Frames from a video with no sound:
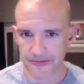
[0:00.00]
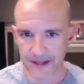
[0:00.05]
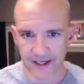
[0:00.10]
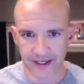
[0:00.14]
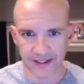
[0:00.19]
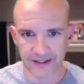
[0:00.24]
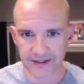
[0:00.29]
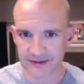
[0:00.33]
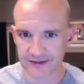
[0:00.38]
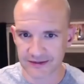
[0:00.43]

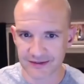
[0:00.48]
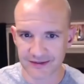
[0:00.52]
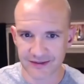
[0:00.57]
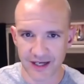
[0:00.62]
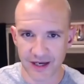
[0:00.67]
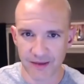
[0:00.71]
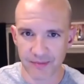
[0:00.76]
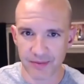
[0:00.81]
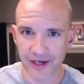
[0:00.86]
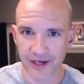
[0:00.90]
It's not
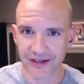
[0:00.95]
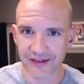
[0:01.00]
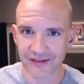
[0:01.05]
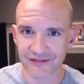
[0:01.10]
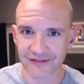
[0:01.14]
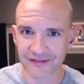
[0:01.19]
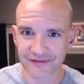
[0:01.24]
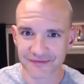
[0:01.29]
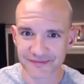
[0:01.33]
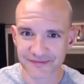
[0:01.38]
bad.
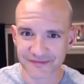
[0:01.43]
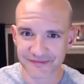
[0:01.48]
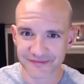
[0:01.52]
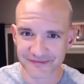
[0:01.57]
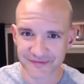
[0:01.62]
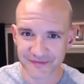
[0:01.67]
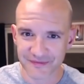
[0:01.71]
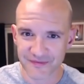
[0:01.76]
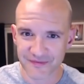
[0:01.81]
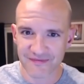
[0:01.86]

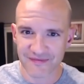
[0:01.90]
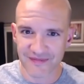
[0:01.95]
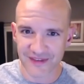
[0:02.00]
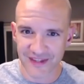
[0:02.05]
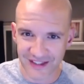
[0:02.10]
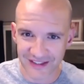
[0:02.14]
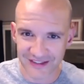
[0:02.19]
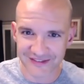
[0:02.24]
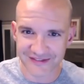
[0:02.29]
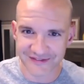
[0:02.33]
It's
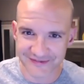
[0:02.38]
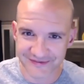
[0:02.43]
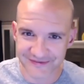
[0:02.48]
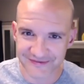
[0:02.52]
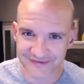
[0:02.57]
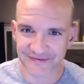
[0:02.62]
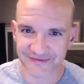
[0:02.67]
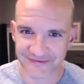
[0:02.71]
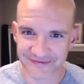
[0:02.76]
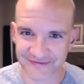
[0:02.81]
it's
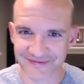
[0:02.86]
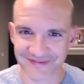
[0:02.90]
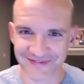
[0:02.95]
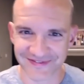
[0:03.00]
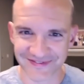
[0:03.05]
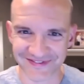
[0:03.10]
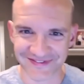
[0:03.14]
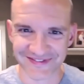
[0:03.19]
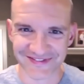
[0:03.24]
uh, it's